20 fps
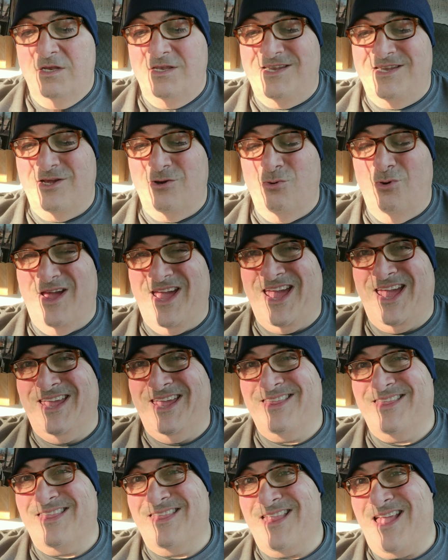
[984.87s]
to a
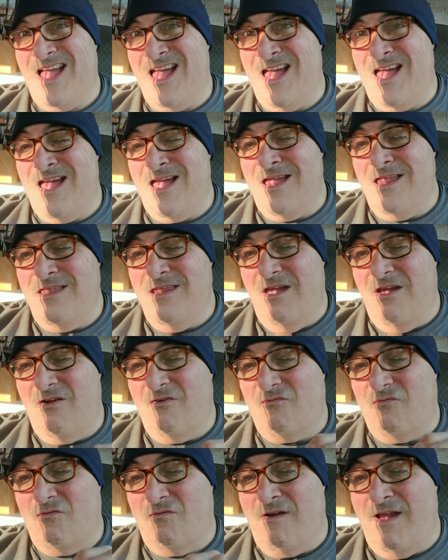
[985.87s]

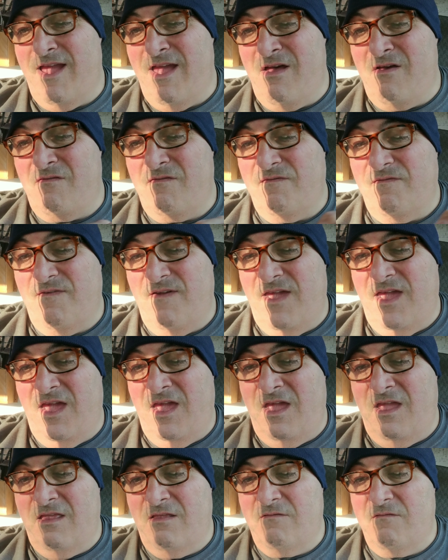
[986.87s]

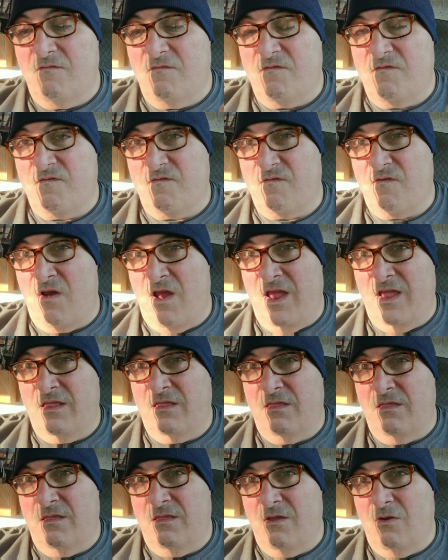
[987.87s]
non-railfan
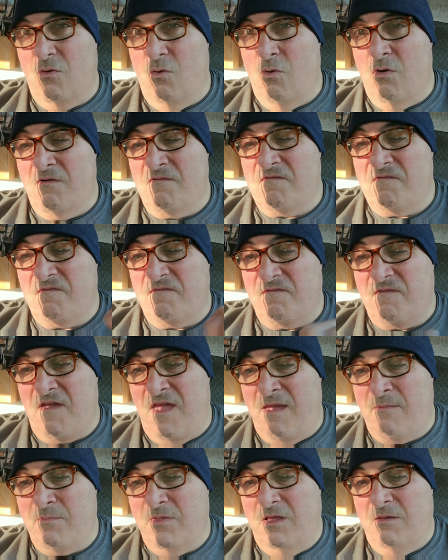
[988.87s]
friend or
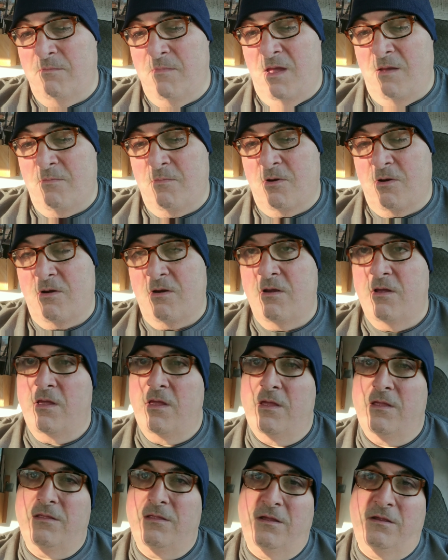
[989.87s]
family member
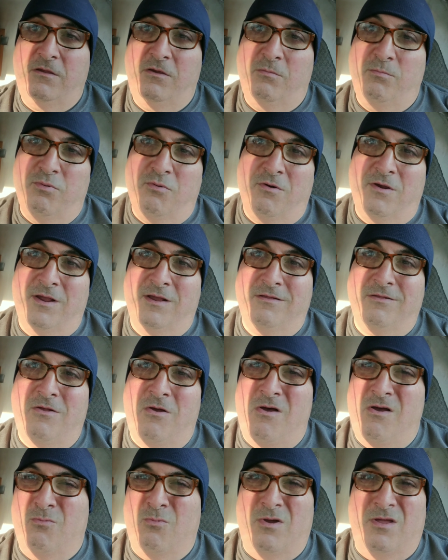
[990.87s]
that you bring
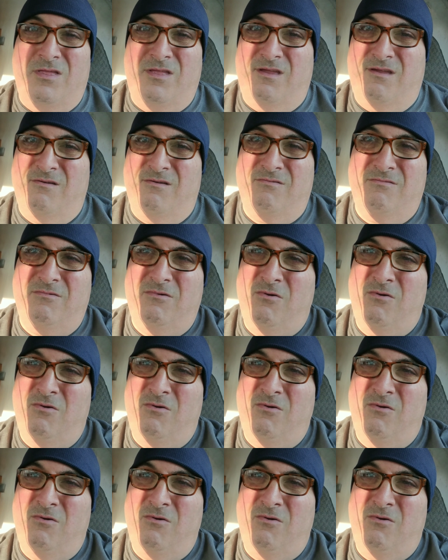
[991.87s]
along with you?